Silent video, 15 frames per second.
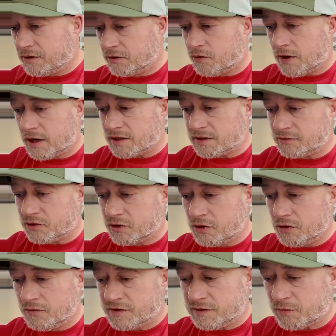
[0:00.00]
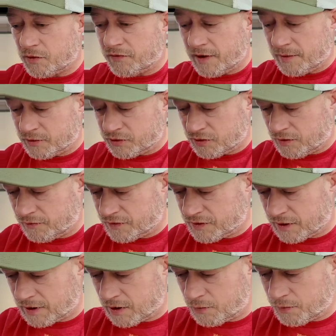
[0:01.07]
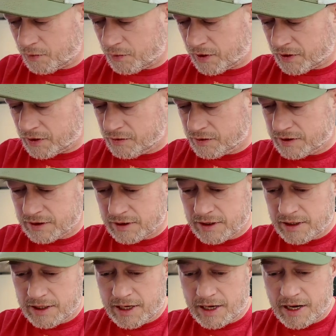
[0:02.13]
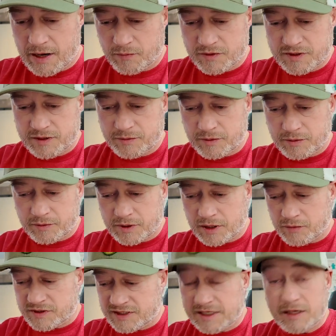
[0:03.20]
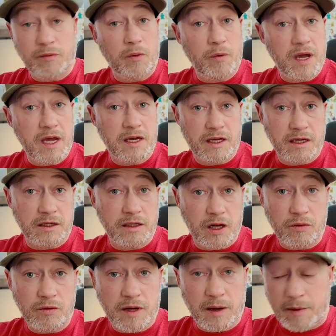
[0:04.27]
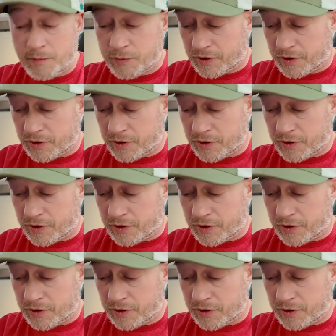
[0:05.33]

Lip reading: require some troves, some more Fabled troves, so I'm going to open one of those, and we'll see what we can come up